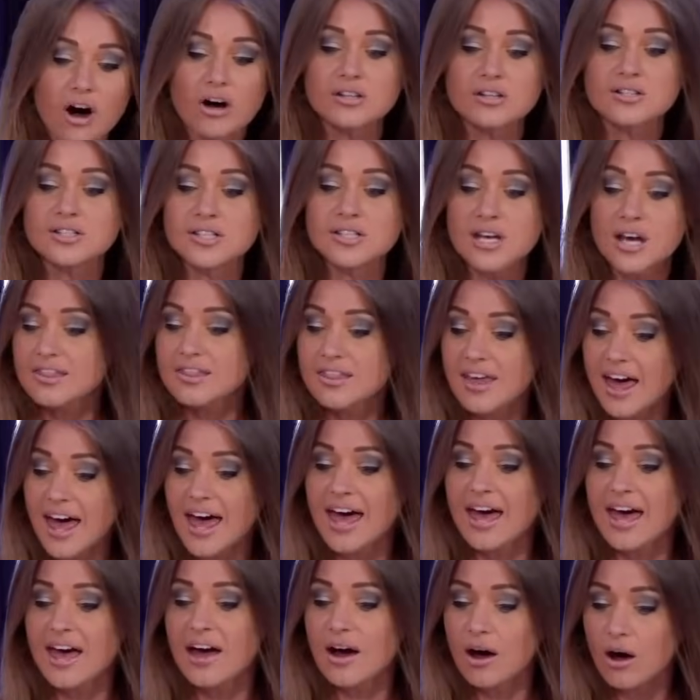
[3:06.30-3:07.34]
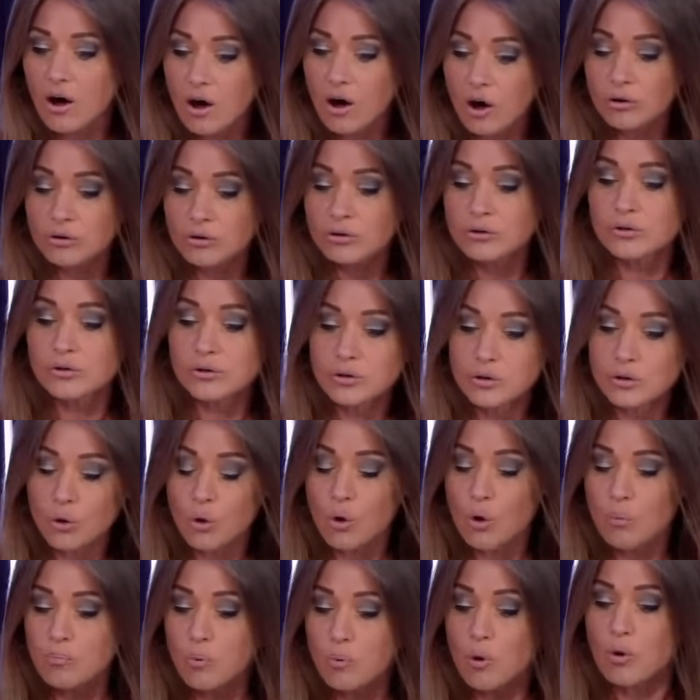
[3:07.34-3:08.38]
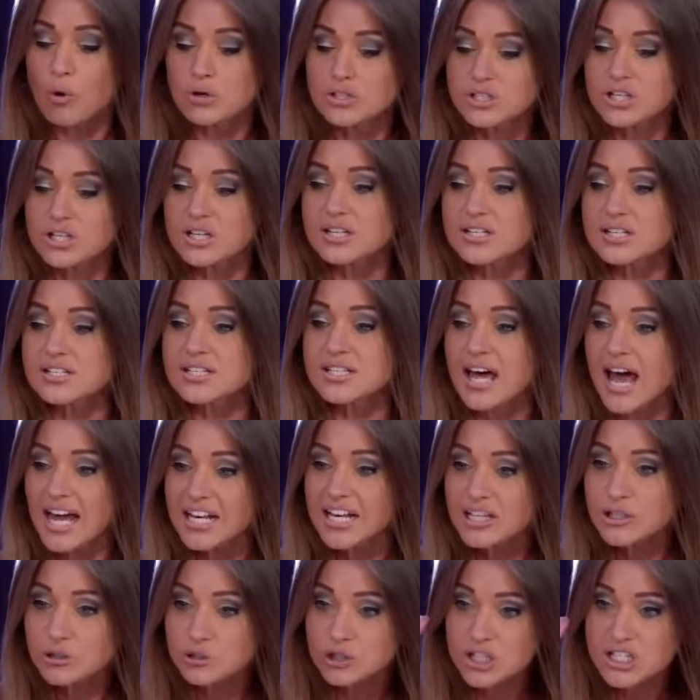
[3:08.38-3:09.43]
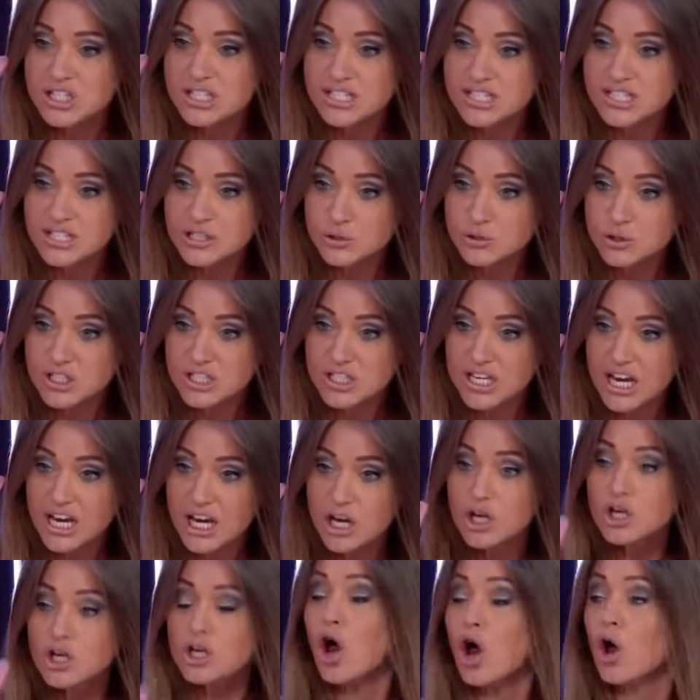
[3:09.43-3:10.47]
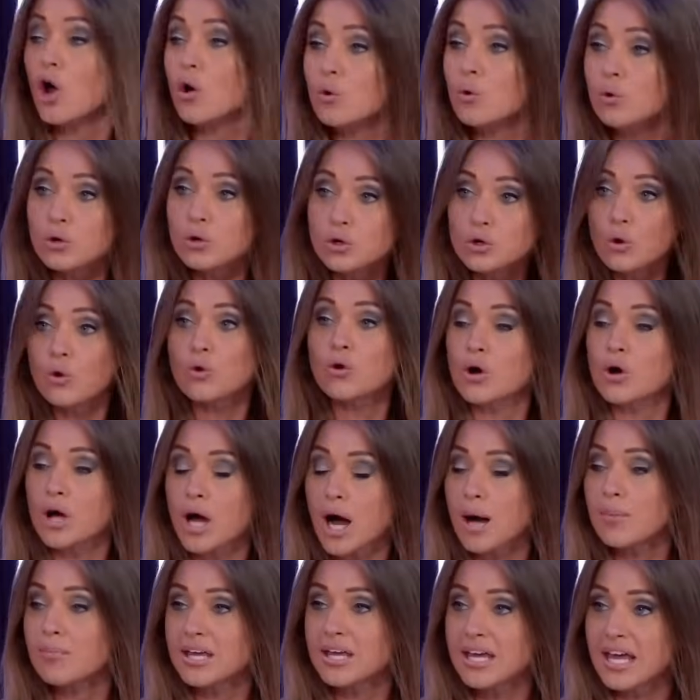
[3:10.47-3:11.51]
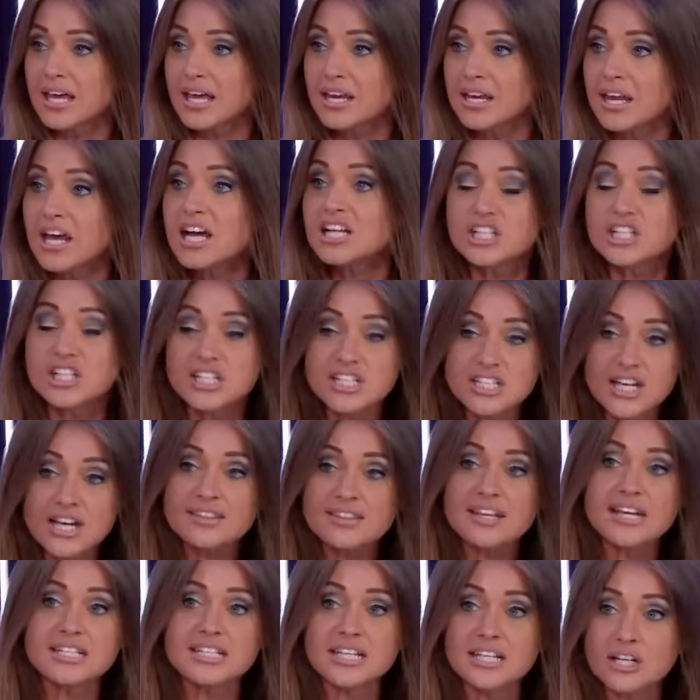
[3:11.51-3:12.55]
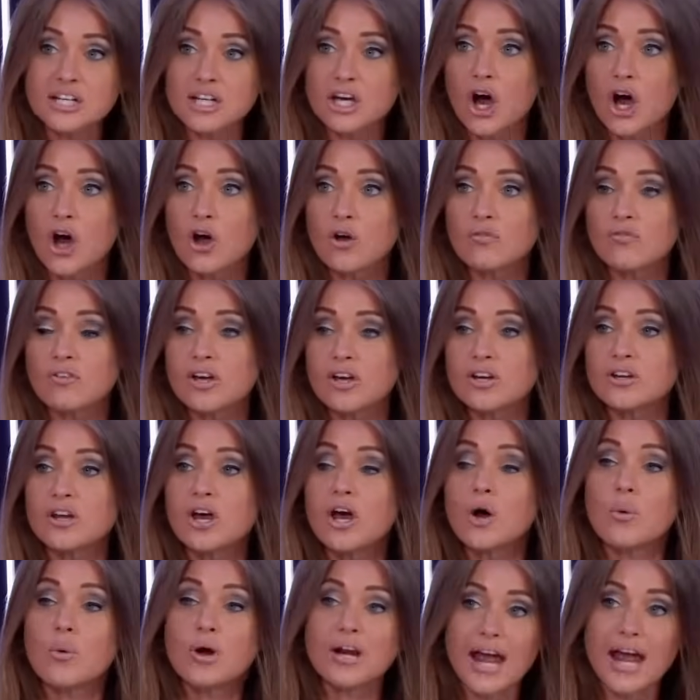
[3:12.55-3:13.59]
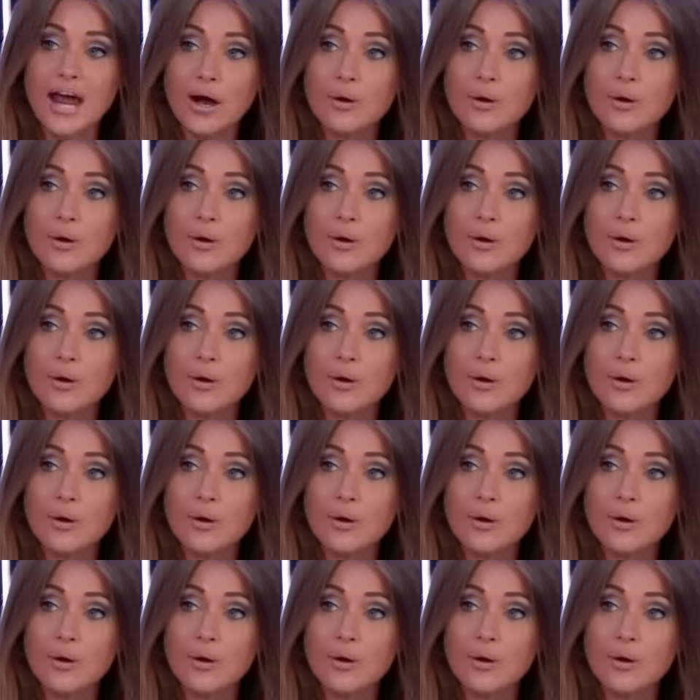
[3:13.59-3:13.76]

Guards there on your borders, and you just say no, you're not coming in. Just like they did in COVID, when